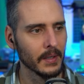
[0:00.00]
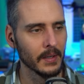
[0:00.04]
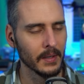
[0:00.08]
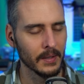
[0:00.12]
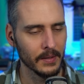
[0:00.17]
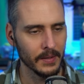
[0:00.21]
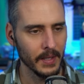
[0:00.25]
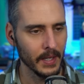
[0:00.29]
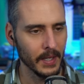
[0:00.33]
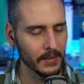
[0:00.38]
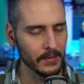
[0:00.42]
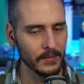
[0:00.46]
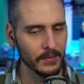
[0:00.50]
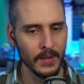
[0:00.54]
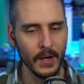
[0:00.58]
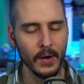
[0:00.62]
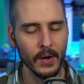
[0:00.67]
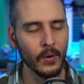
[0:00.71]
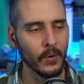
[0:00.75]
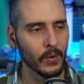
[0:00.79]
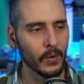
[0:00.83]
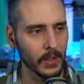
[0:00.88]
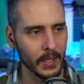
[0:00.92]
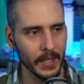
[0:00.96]
that you
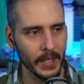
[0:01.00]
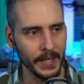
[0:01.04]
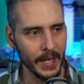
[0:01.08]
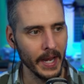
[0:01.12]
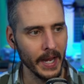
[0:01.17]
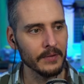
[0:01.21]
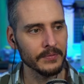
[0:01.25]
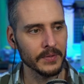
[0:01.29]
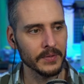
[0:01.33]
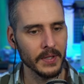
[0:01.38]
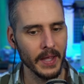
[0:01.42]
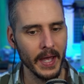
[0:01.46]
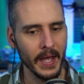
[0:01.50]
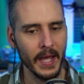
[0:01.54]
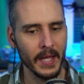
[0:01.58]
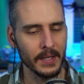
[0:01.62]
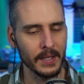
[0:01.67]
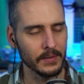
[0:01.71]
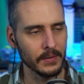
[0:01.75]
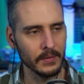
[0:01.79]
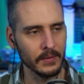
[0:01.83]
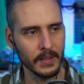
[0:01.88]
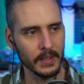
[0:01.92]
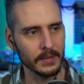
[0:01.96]
know like after that
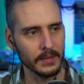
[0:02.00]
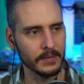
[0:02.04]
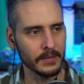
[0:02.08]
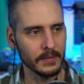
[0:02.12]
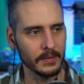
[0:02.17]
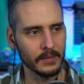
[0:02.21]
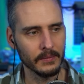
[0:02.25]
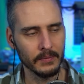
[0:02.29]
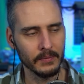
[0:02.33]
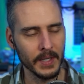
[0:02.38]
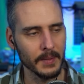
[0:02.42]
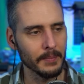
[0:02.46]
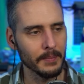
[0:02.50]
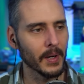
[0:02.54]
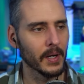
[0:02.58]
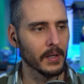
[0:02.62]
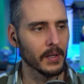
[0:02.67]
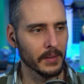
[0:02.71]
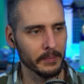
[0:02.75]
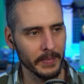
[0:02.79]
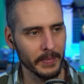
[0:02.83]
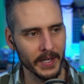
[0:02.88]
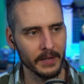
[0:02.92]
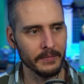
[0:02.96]
you get to reap all
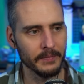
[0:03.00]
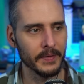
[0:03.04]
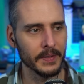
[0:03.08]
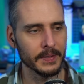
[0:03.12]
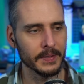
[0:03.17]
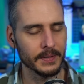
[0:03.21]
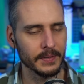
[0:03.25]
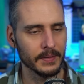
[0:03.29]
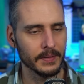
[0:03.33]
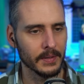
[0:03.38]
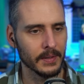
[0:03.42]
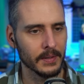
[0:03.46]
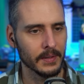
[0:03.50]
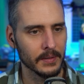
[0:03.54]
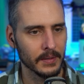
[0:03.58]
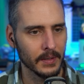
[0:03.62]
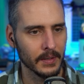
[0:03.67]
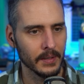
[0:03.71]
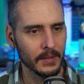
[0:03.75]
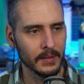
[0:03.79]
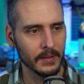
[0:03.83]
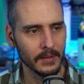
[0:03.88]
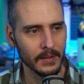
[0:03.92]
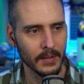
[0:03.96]
the benefits and it,
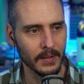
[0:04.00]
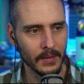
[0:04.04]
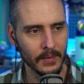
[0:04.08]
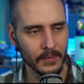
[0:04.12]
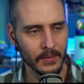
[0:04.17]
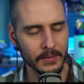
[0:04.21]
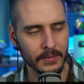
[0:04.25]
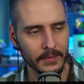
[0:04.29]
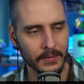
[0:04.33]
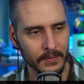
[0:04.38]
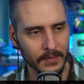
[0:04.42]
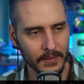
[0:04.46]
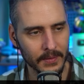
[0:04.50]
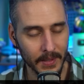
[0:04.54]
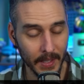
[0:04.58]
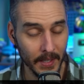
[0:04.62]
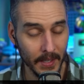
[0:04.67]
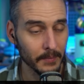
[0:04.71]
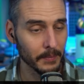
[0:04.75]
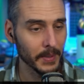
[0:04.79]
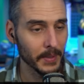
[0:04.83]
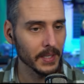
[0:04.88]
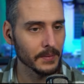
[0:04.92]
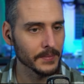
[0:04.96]
it you know then
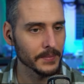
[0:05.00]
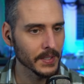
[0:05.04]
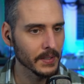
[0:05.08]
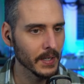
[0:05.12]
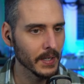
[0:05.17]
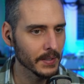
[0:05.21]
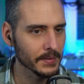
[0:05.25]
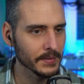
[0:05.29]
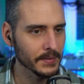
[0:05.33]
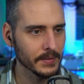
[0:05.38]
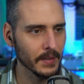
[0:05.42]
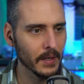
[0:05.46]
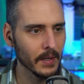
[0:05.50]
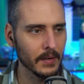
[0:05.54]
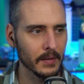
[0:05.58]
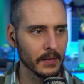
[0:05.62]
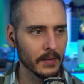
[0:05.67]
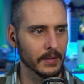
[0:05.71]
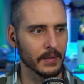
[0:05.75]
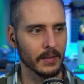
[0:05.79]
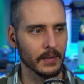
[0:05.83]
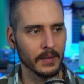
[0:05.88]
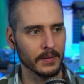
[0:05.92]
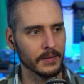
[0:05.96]
it becomes a non-starter
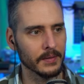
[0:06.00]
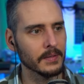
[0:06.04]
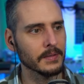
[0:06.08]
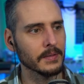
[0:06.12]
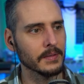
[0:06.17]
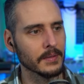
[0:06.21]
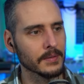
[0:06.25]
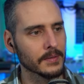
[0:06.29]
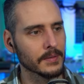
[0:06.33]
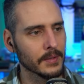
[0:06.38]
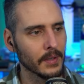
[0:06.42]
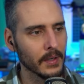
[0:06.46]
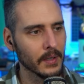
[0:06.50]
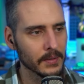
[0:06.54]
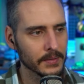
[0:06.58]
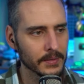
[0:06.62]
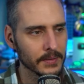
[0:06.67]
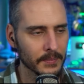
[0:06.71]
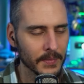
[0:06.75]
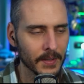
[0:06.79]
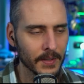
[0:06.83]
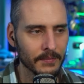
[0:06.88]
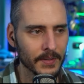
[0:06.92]
and you're like this thing sucks i'm never